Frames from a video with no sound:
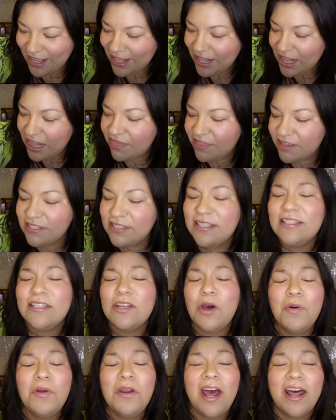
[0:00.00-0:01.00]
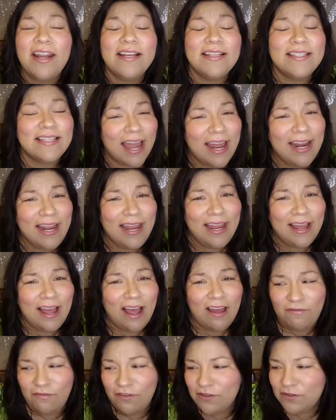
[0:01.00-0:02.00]
That's so not exciting.
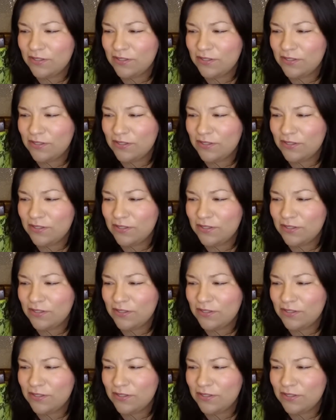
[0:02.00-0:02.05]
I feel